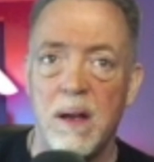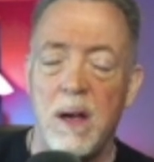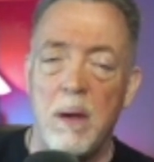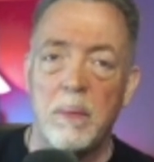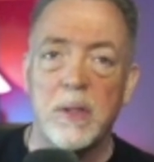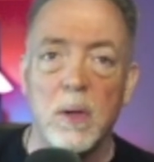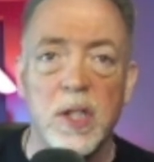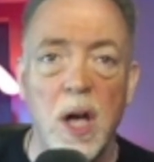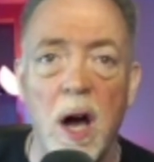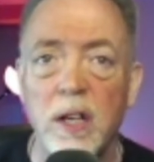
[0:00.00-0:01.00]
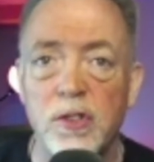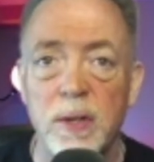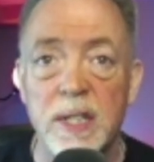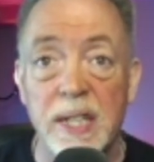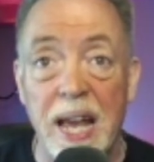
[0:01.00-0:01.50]
But those
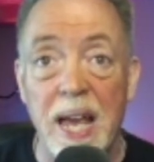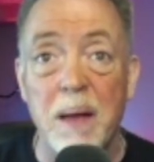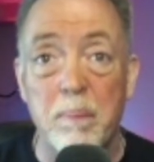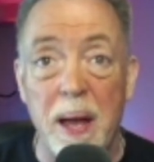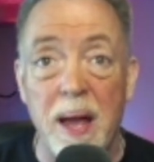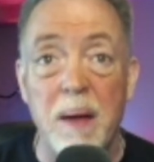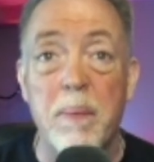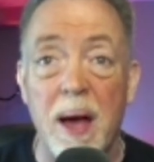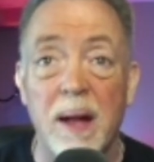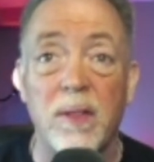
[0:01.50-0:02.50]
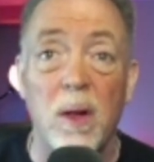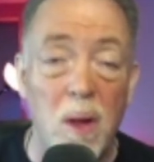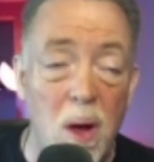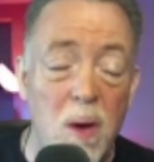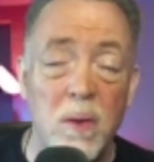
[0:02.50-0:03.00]
countries can't pay back the
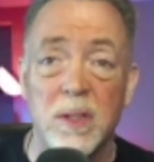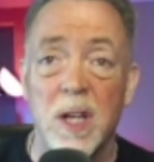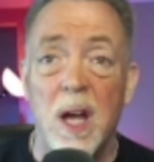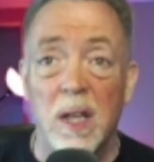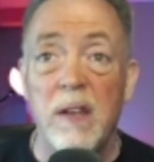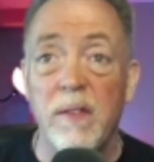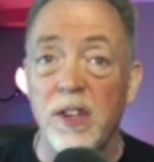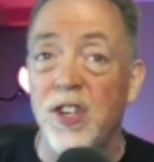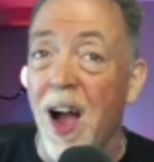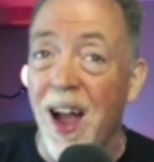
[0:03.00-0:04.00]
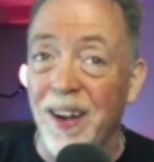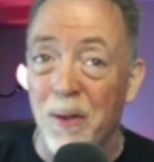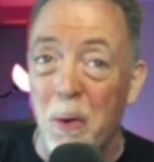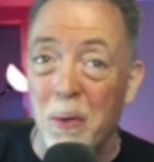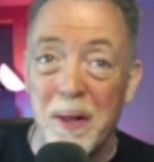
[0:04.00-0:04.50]
loans, leaving China
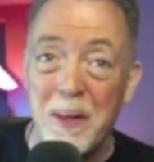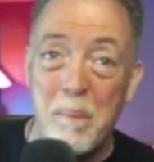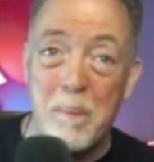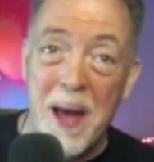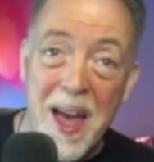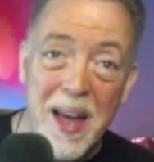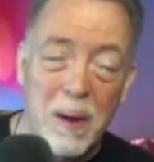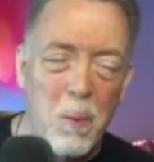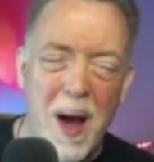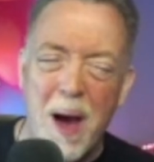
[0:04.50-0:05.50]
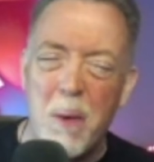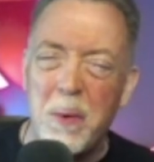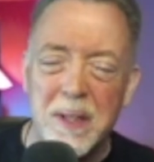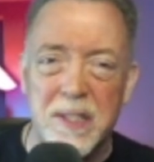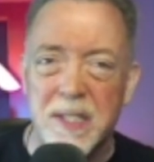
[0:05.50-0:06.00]
holding the bag. Wow,
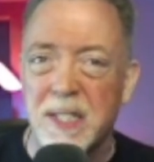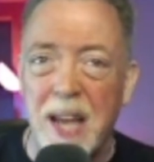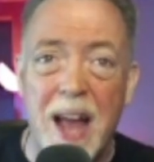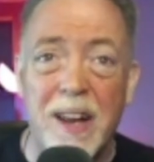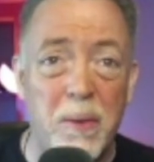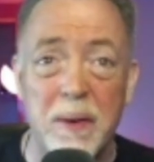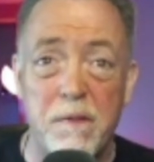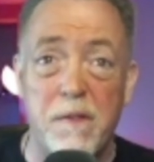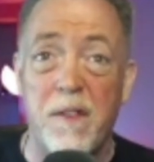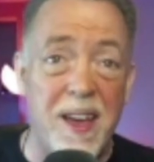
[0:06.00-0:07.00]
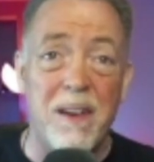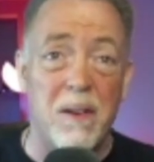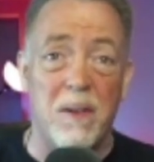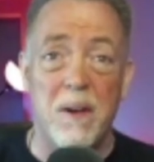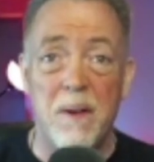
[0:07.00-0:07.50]
what a staggering
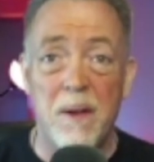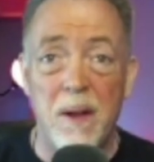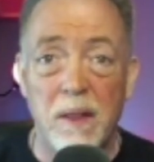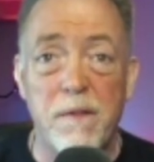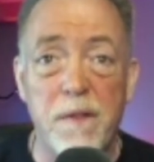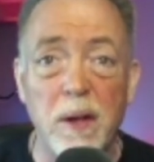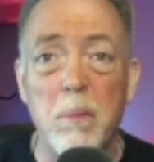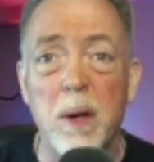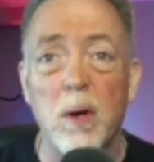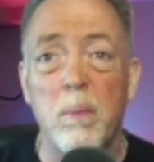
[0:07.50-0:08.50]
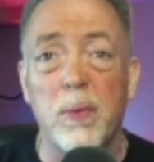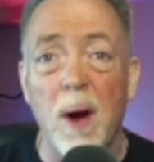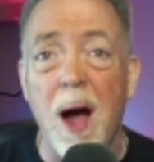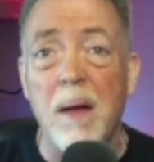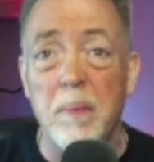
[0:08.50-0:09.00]
fail. The fundamental
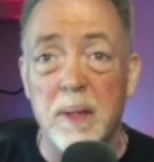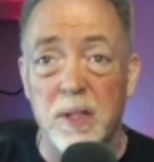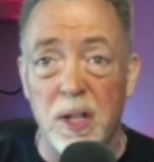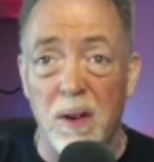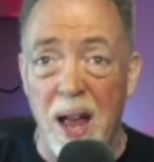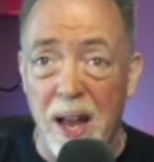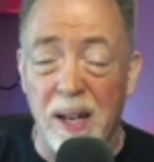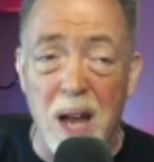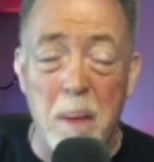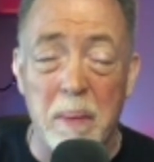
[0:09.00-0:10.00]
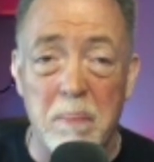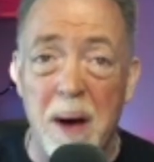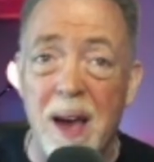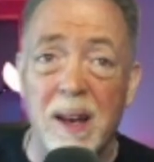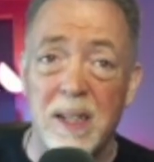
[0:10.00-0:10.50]
problem is their economic
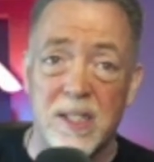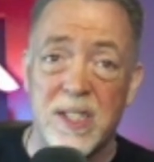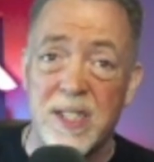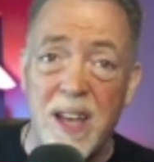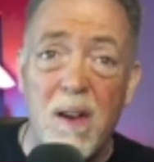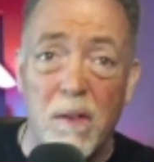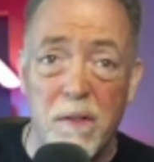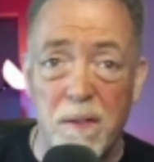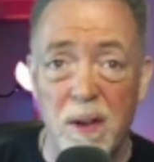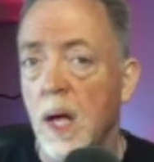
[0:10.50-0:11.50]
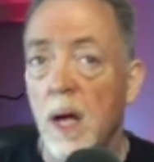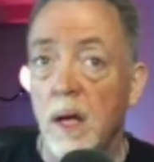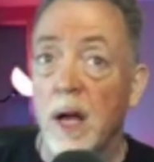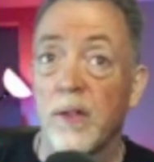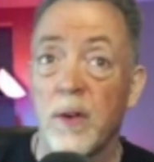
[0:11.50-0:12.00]
model itself.
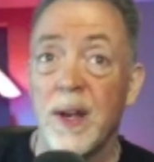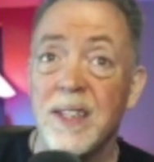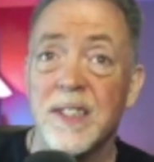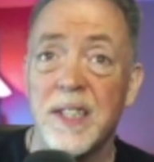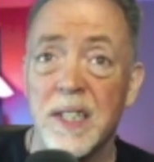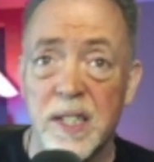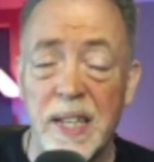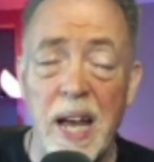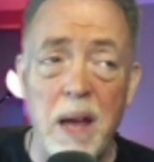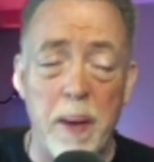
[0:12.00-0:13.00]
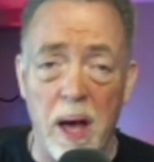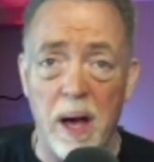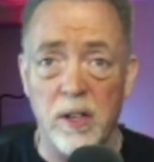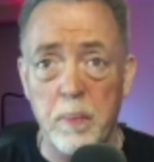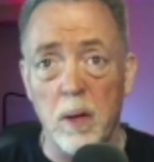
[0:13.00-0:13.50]
Now, there is an escape
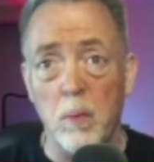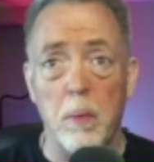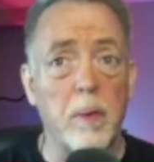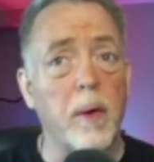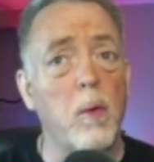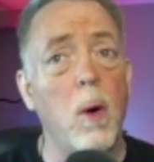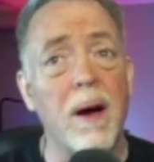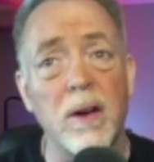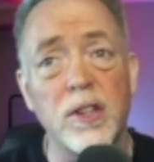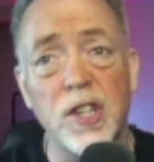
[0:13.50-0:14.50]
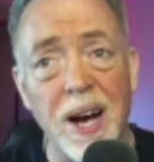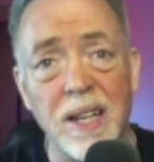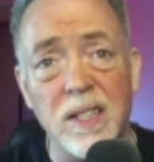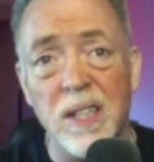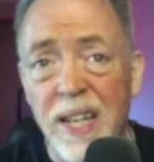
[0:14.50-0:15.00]
hatch, but it would require
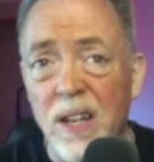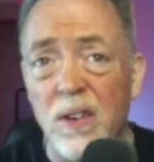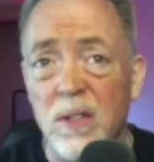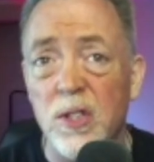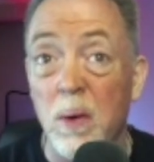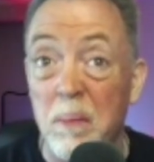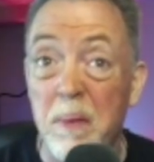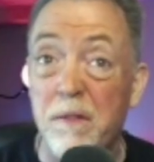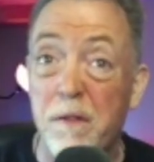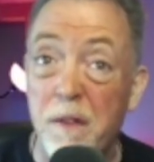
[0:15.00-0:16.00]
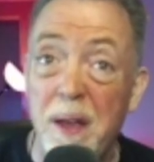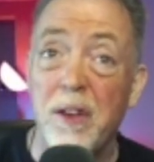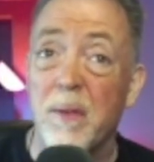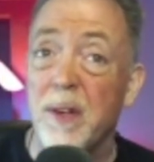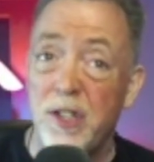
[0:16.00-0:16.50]
China's leaders to admit
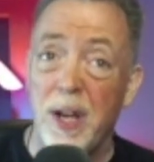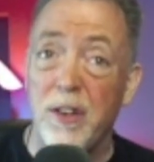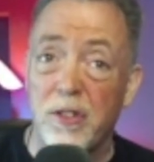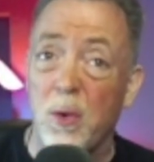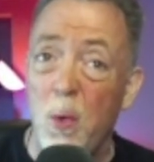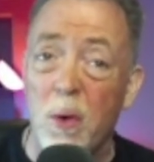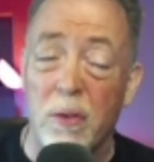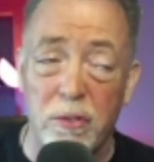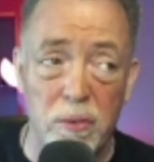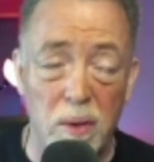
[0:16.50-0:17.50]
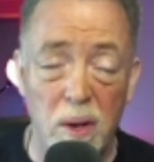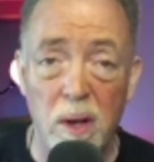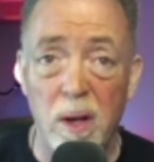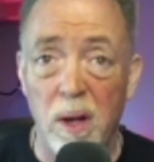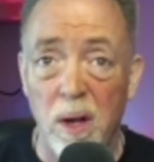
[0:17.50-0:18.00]
failure and change course.
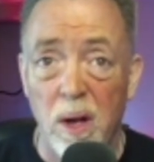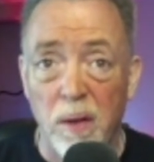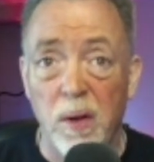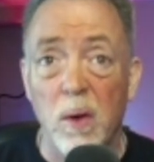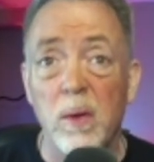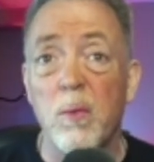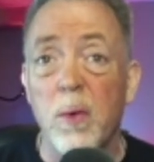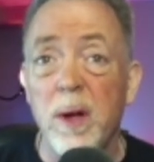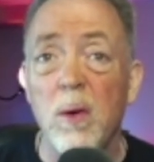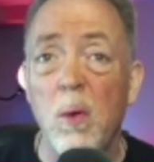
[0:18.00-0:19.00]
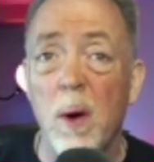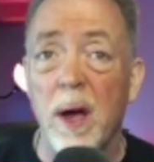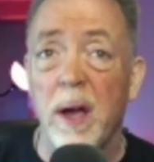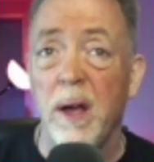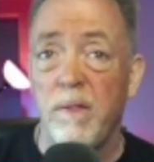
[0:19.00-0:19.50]
The only real
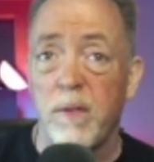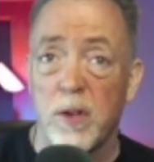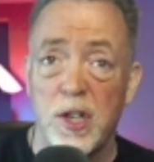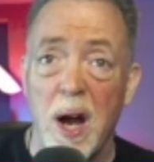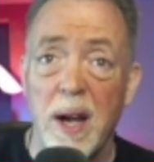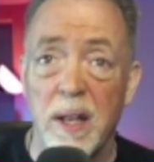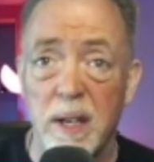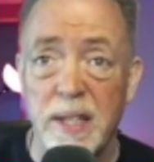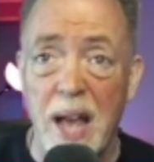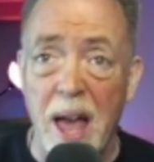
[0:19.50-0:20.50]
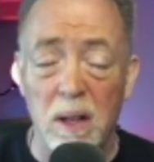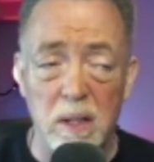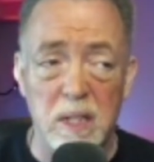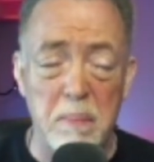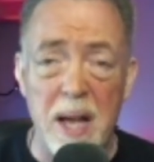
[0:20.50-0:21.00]
way for China to tackle
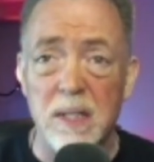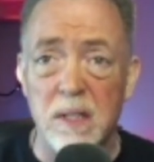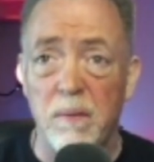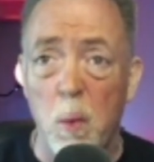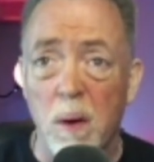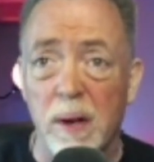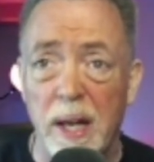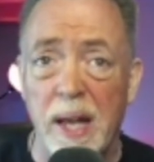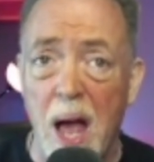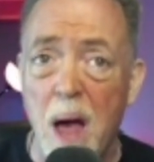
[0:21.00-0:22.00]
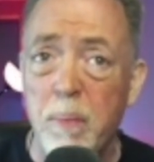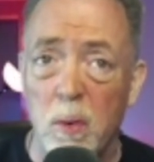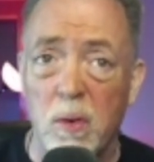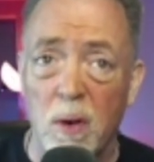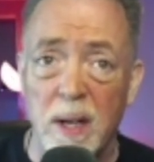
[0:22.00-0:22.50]
its massive working
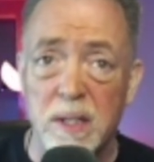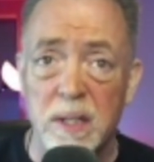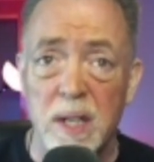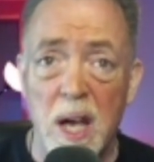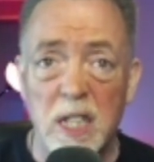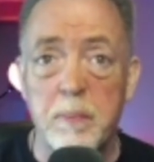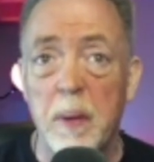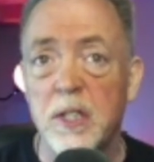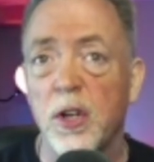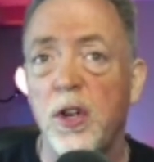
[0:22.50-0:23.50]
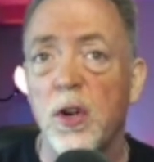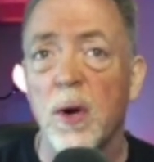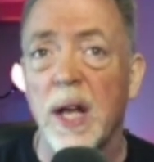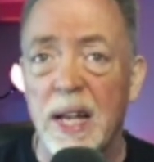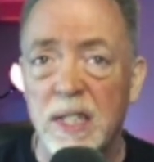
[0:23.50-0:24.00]
capital crisis is by
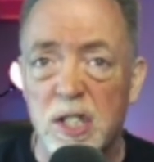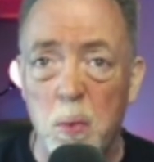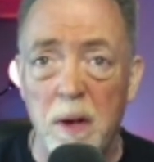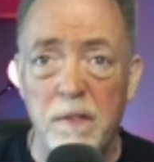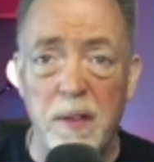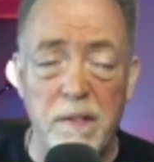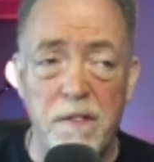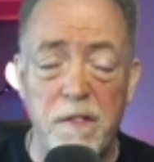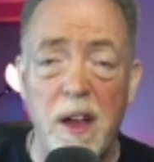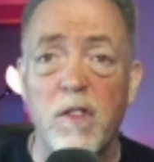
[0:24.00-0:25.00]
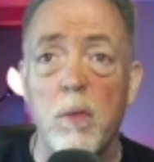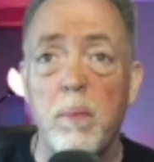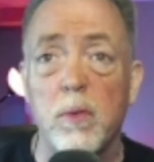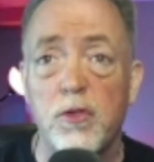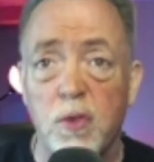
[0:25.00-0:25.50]
securing a swift and
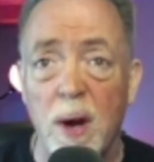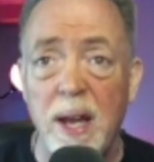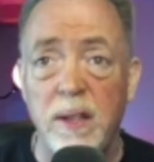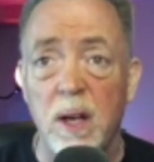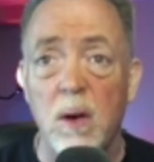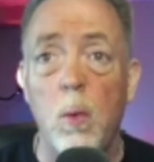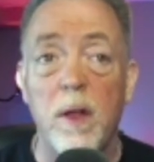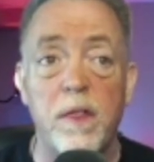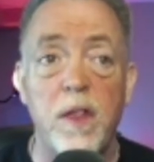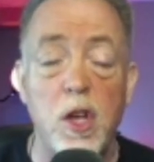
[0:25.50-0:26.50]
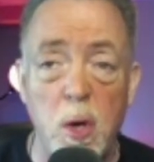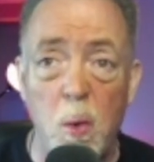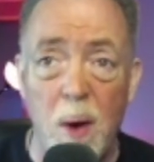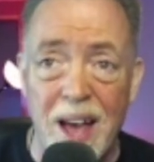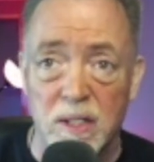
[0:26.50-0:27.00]
favorable trade deal with the
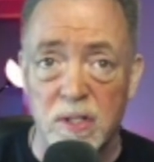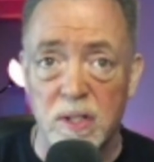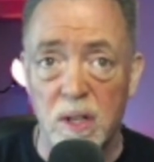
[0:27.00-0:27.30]
U.S.